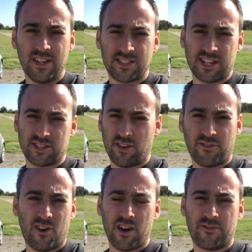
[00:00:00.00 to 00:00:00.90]

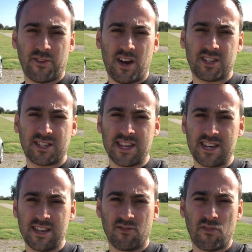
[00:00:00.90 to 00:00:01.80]
695C
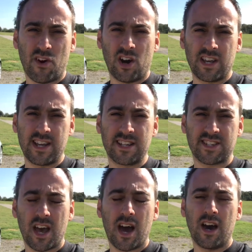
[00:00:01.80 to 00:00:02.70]
Rivale
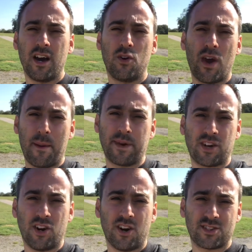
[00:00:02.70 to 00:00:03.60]
is an epic
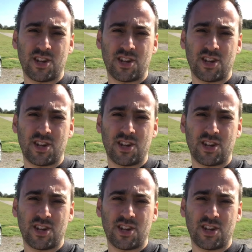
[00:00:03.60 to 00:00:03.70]
car.